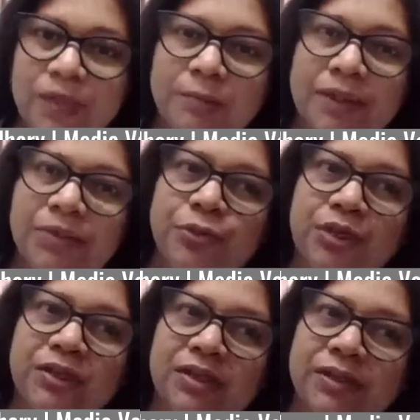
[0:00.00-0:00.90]
by
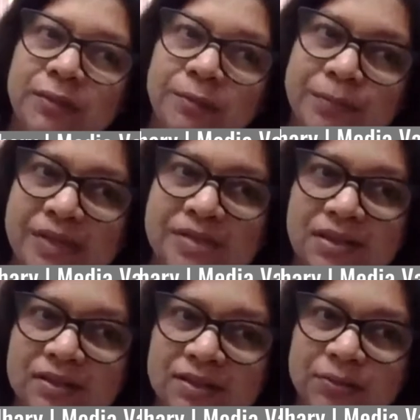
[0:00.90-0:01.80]
doing their press
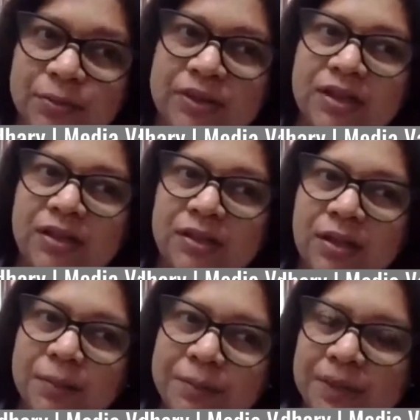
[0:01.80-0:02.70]
releases, which are
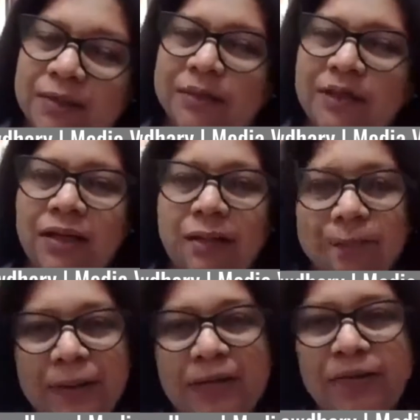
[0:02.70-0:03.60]
primarily
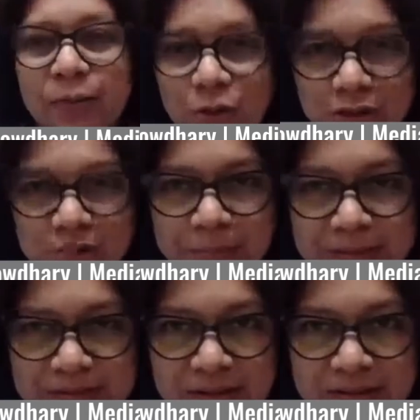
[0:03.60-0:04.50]
paid model
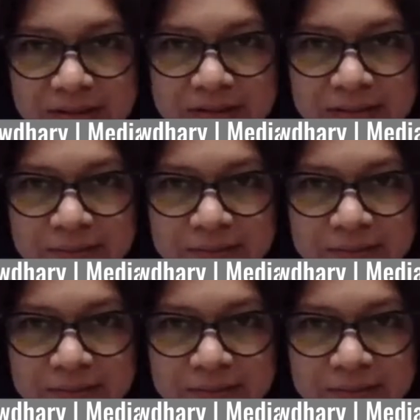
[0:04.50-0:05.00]
press releases.